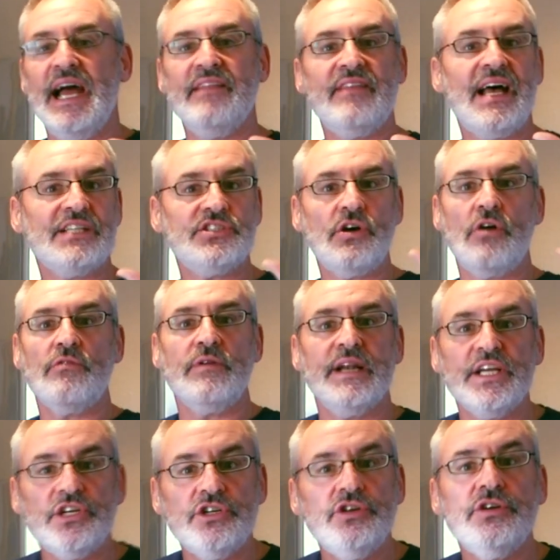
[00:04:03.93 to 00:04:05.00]
And that's
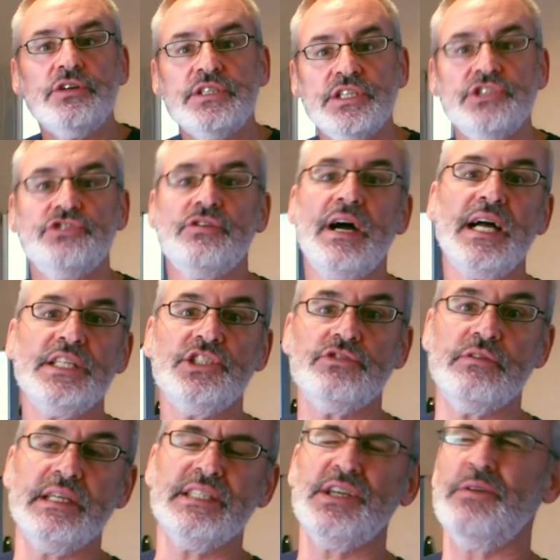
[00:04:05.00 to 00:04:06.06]
already cooked and dried
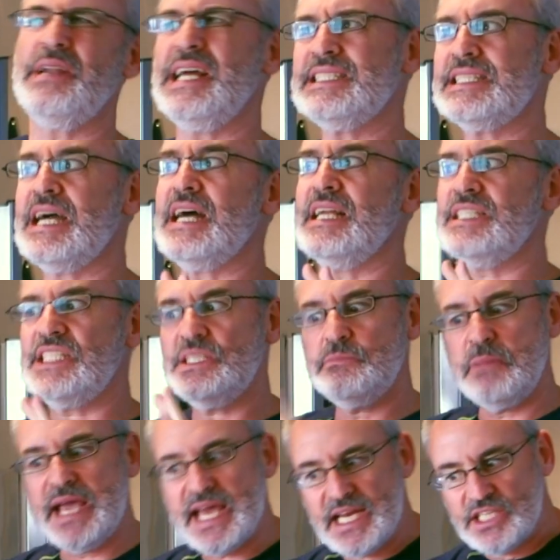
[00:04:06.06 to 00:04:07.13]
chorizo. And that's kind of
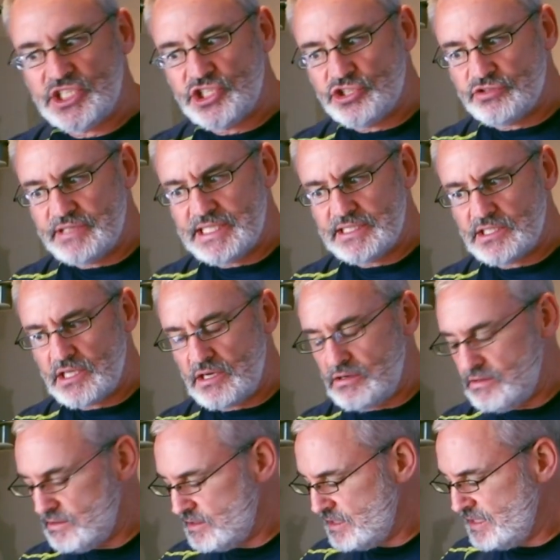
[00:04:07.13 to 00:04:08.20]
Spanish
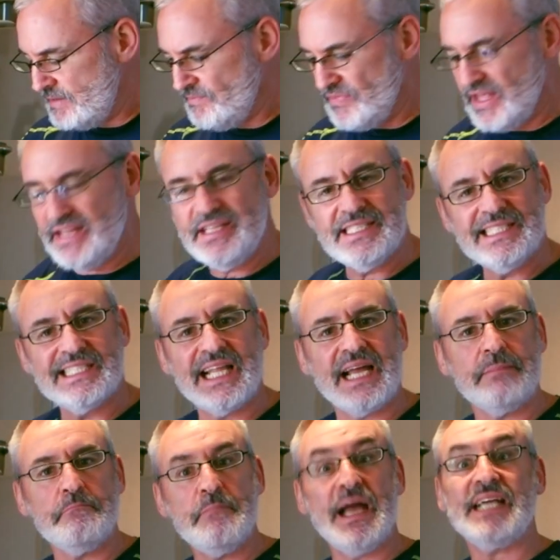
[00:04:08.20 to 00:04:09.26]
chorizo, and this is
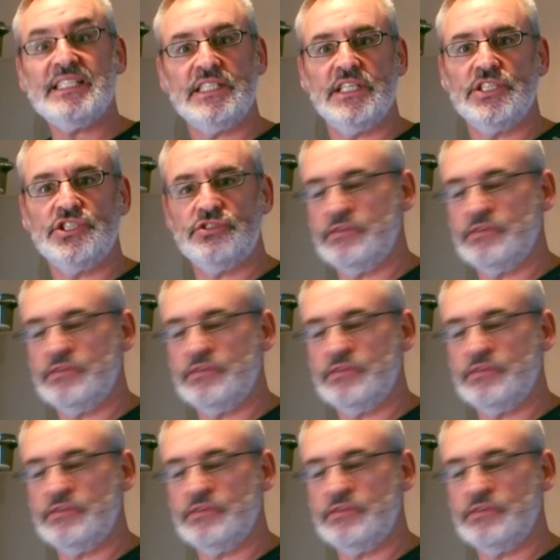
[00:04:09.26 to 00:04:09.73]
like Mexican